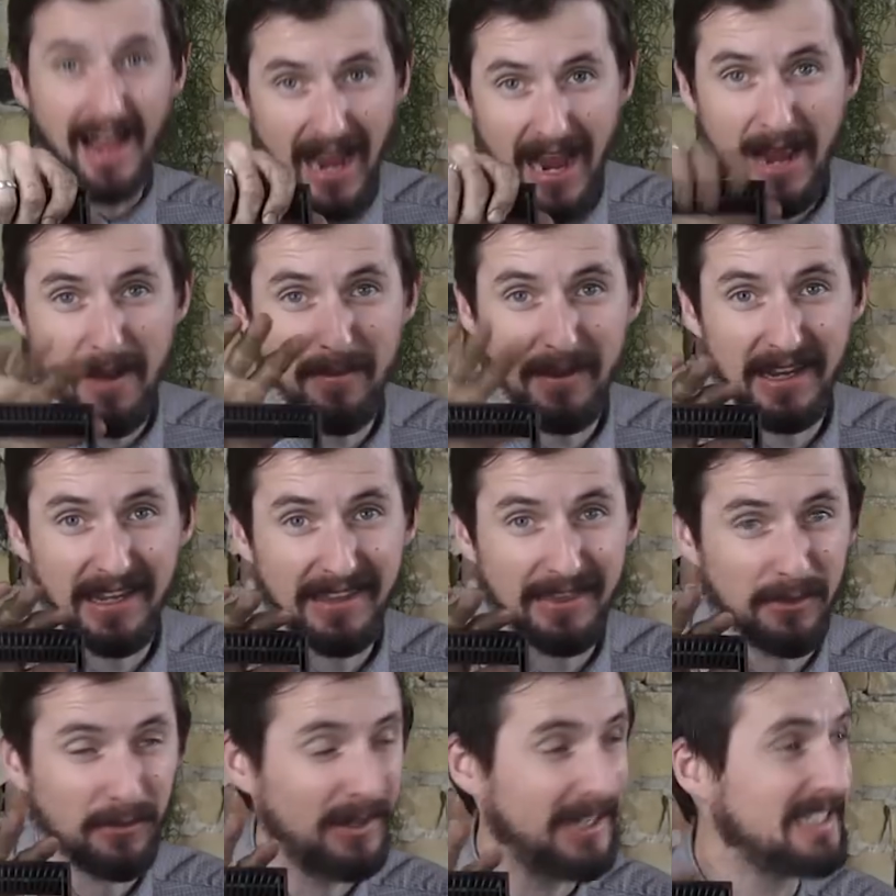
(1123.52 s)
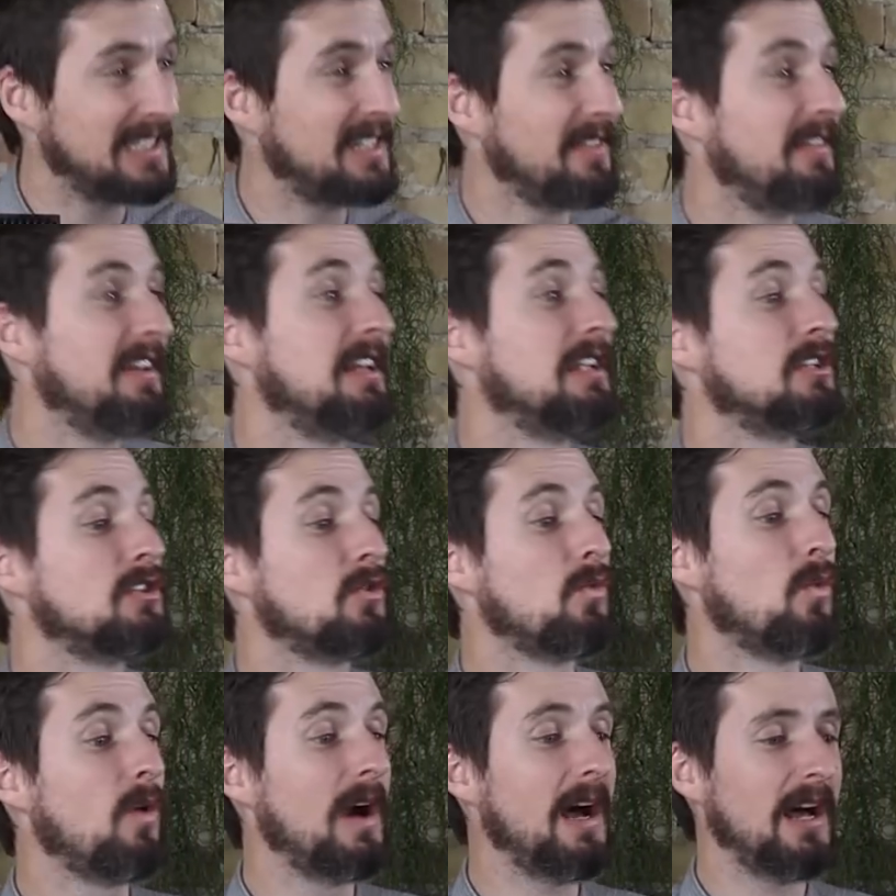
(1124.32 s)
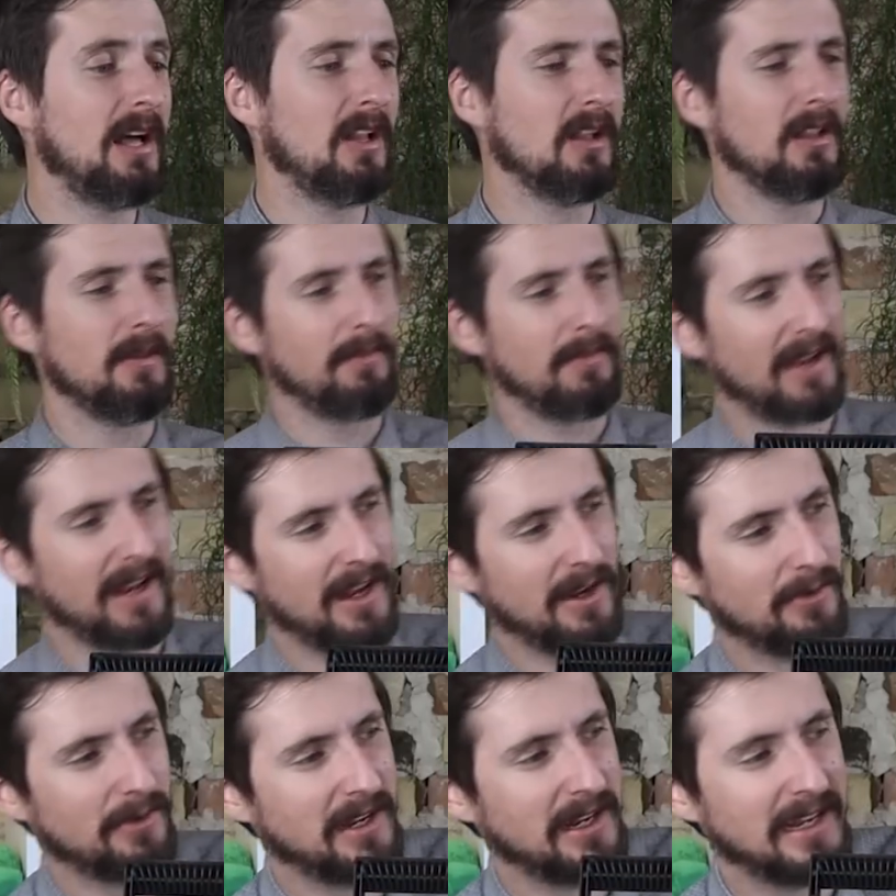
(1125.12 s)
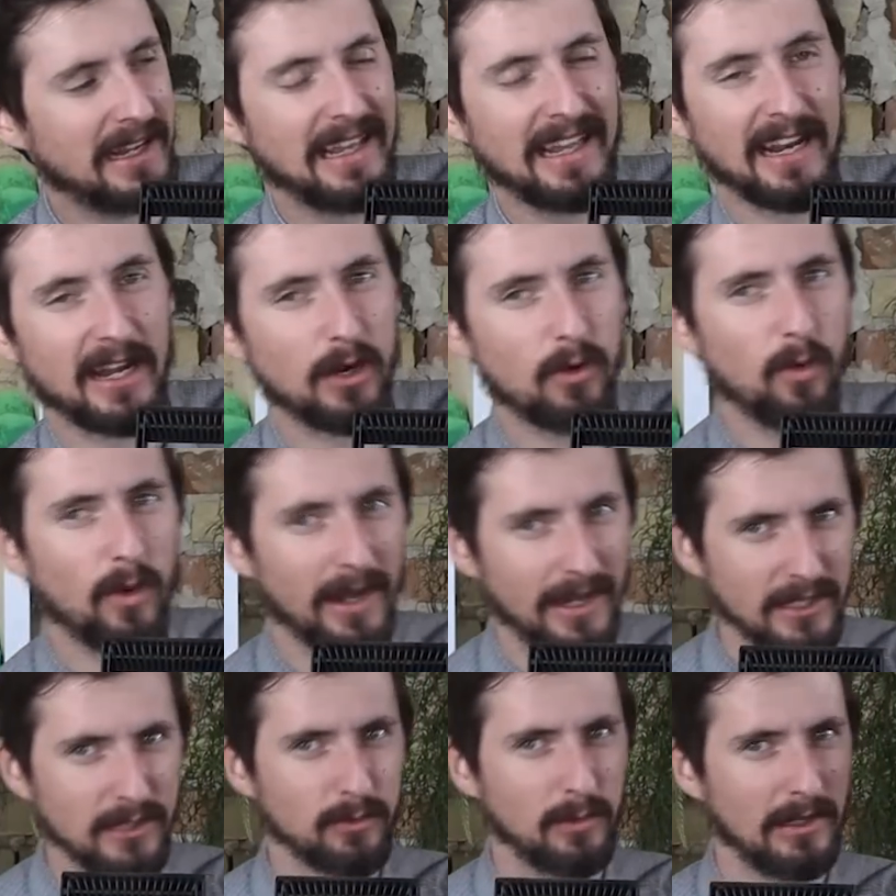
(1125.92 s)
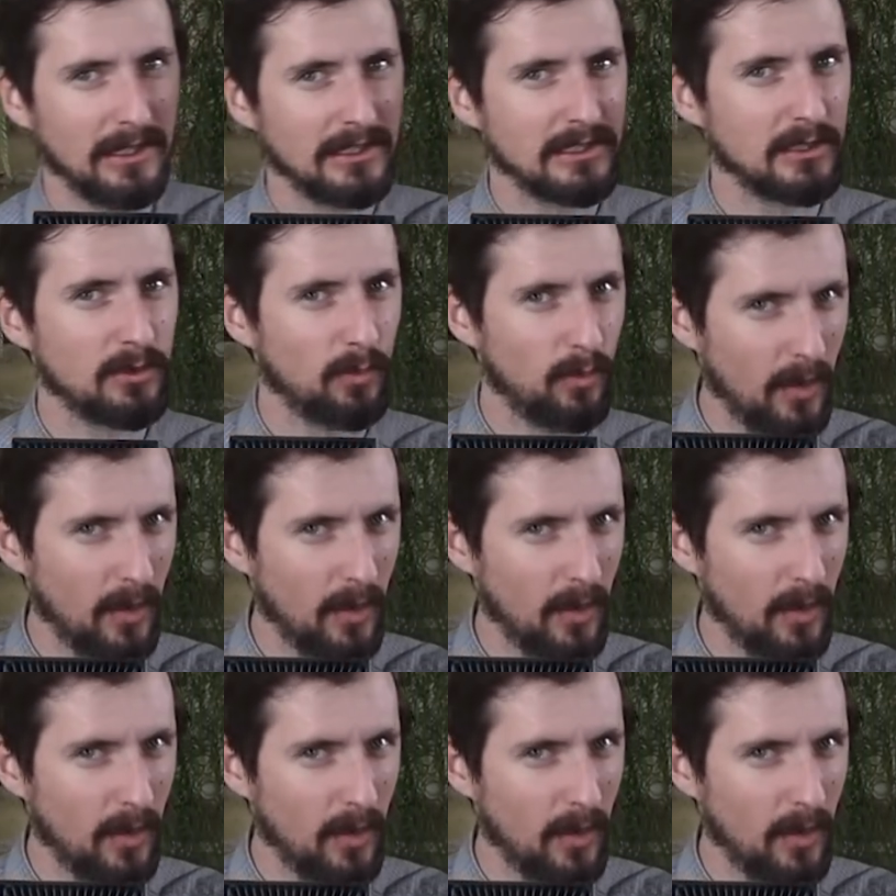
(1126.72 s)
I am going to get the rest of it as well, but I don't need to get it quite as well as the